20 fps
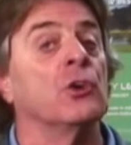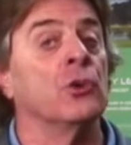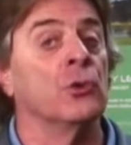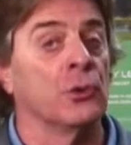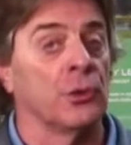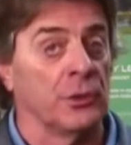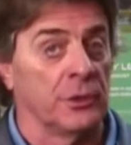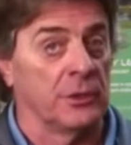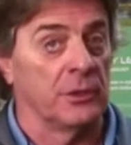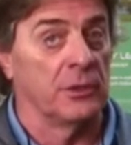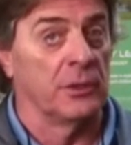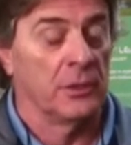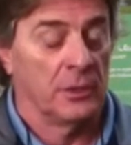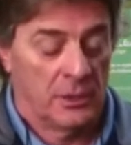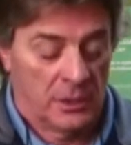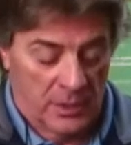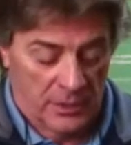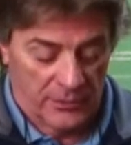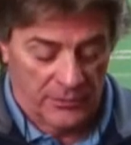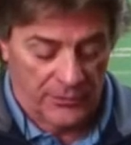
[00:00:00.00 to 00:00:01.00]
good
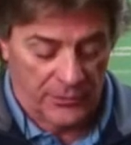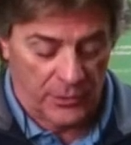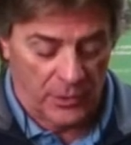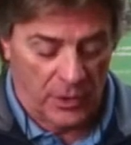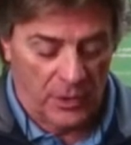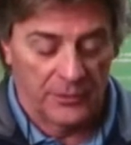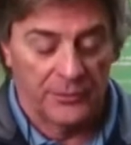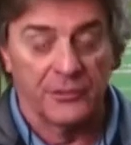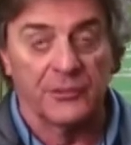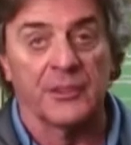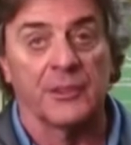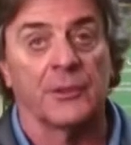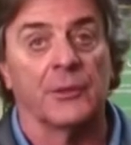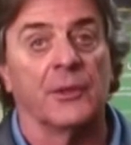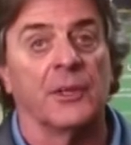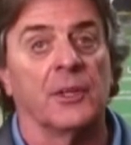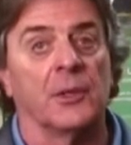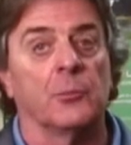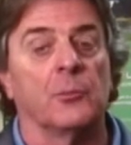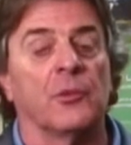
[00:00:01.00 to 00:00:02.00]
for
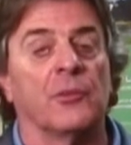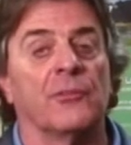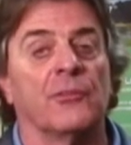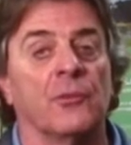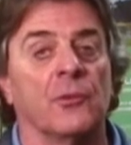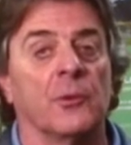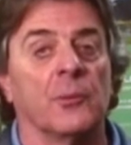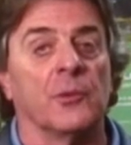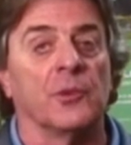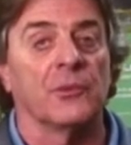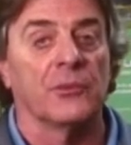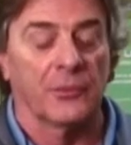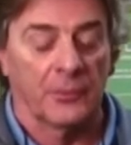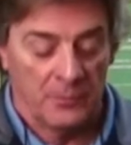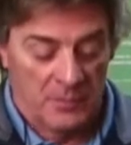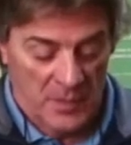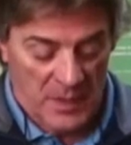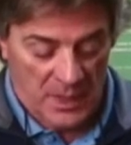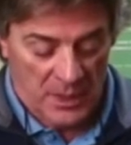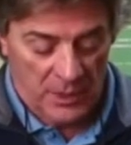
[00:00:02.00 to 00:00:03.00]
off-center hit performance.
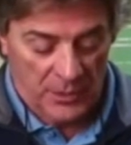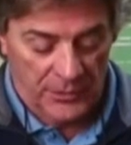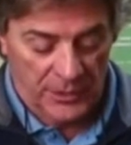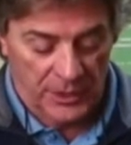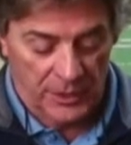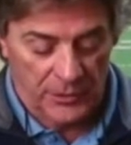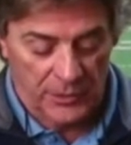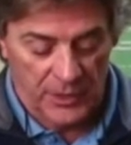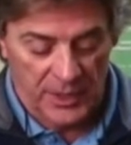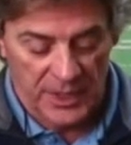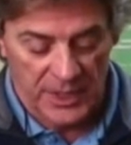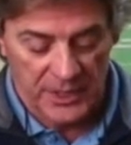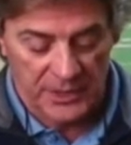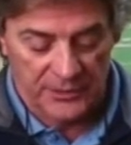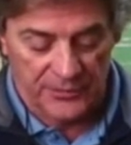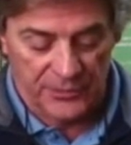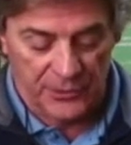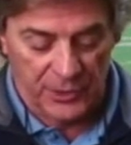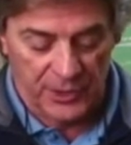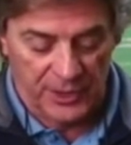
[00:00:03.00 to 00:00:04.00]
On the other hand,
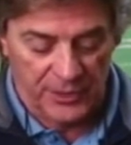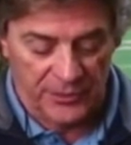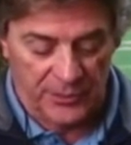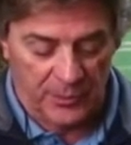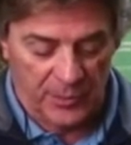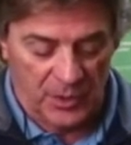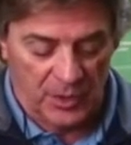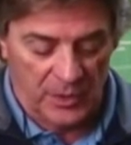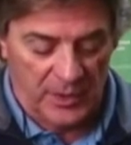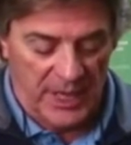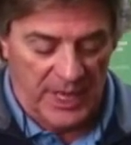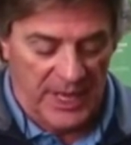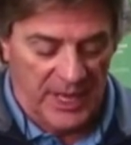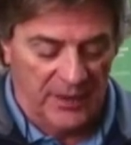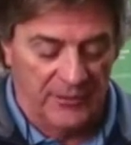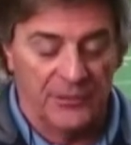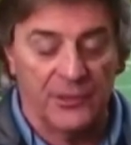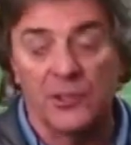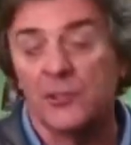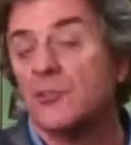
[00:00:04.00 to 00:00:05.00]
if you hit the ball a
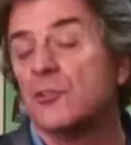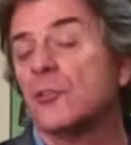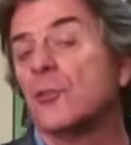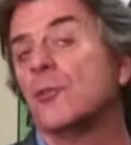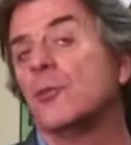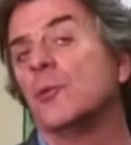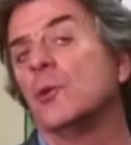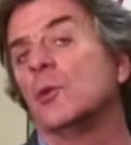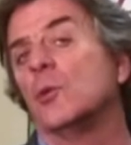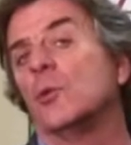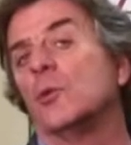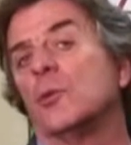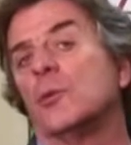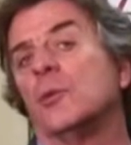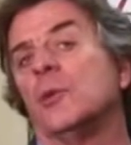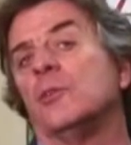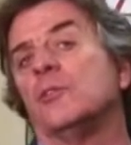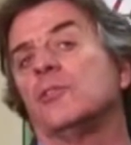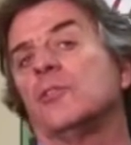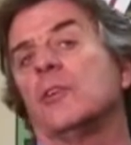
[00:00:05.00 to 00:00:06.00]
½ inch to
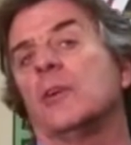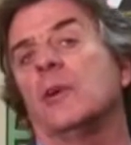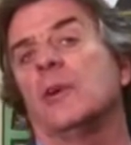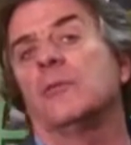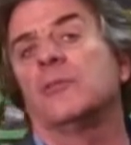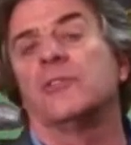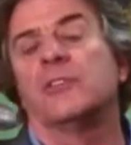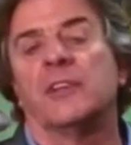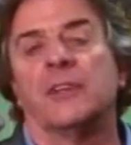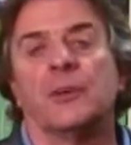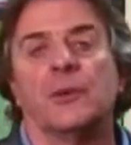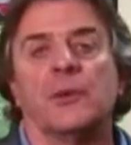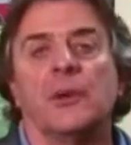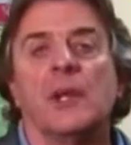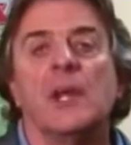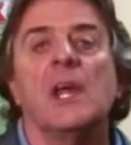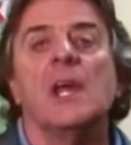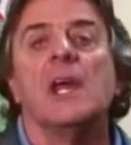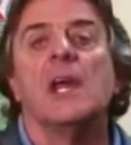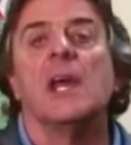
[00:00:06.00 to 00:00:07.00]
3/4 inch off
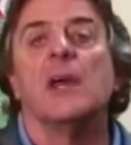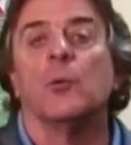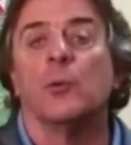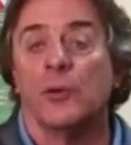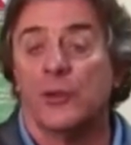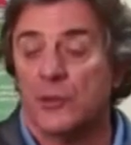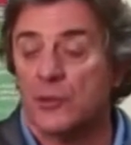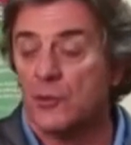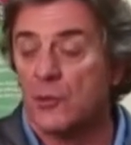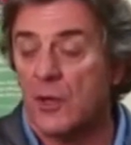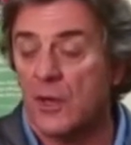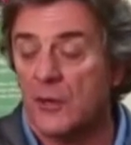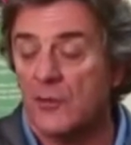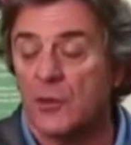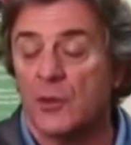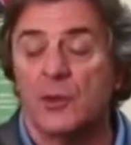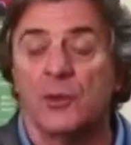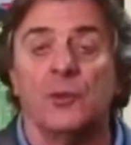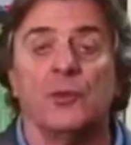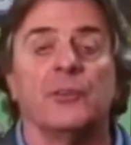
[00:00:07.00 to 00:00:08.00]
center with a
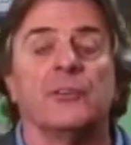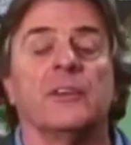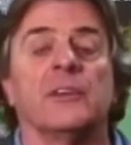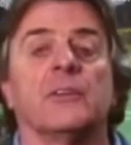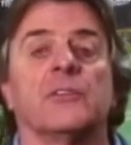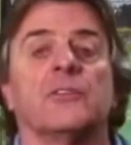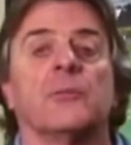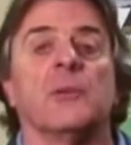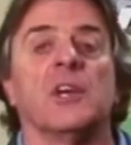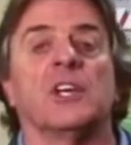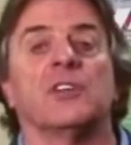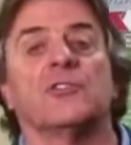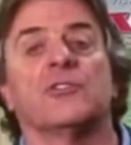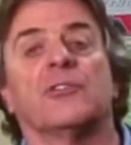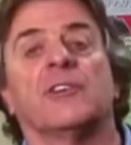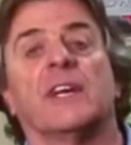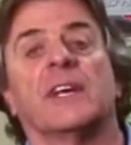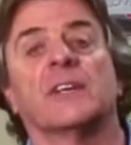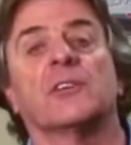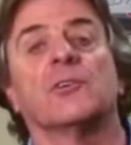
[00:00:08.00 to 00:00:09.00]
driver and you see a smash
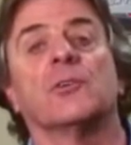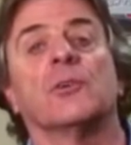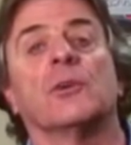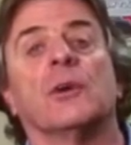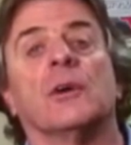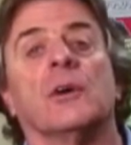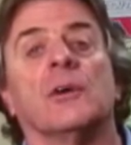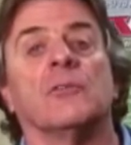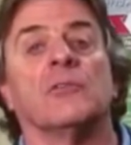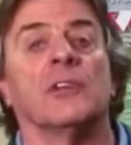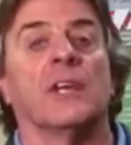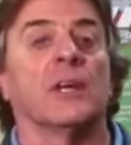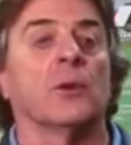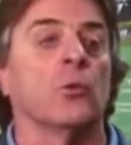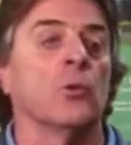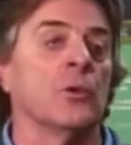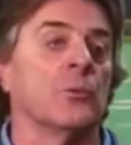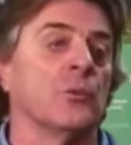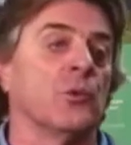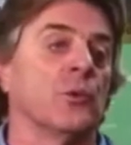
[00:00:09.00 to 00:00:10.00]
factor of like
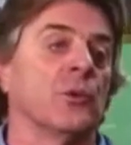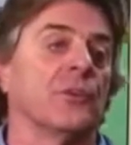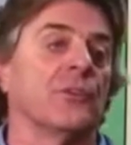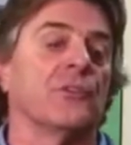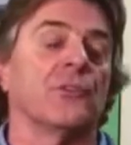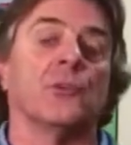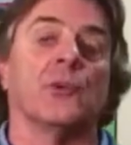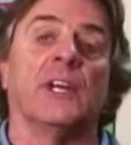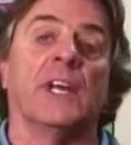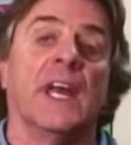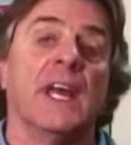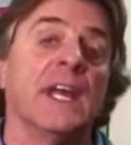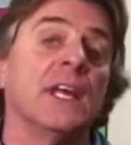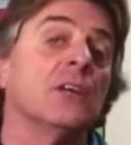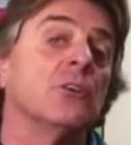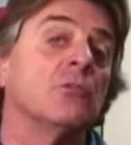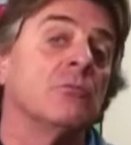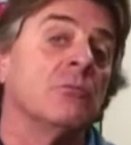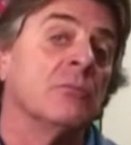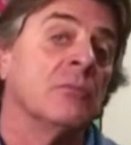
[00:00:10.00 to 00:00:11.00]

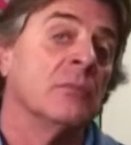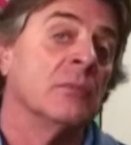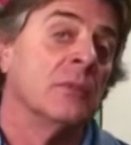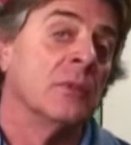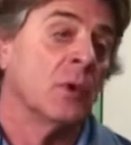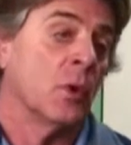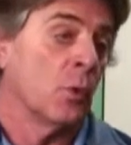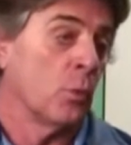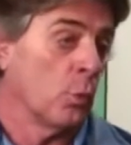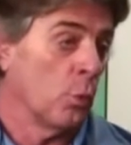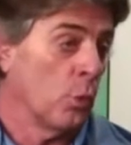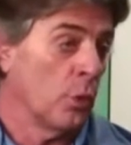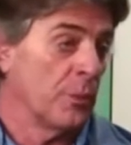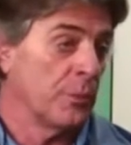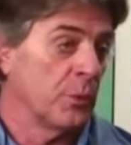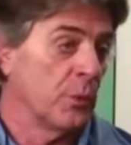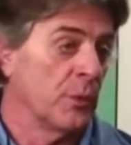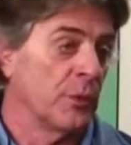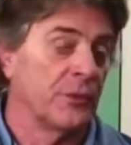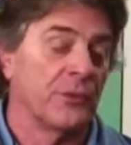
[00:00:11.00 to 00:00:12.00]
1.38,
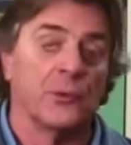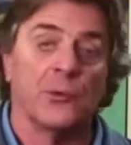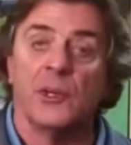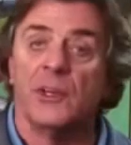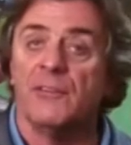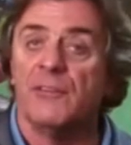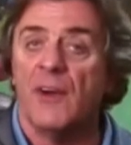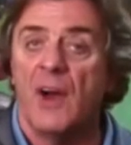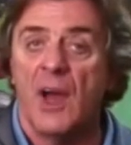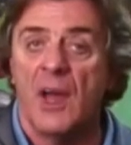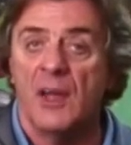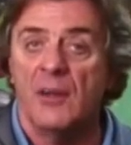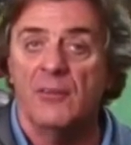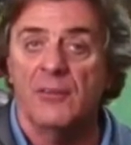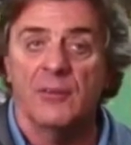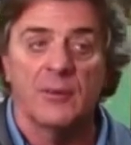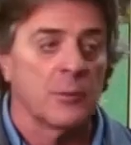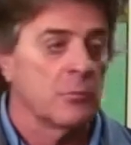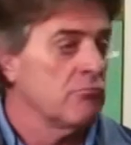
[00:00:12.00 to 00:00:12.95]
1.35,